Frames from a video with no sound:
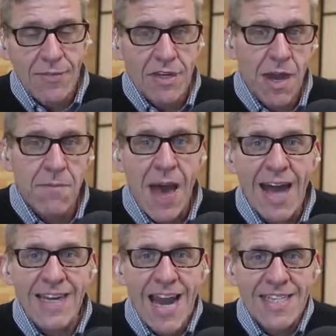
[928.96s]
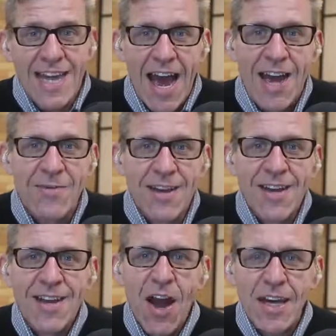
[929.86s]
you have to come back next time
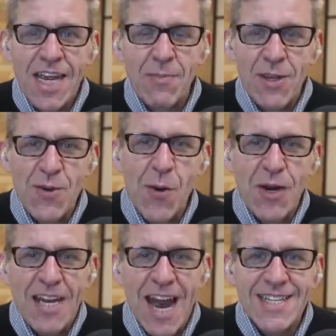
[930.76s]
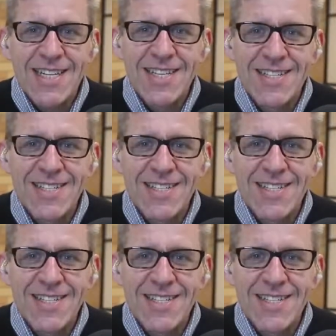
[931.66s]
on Keeping You Organized.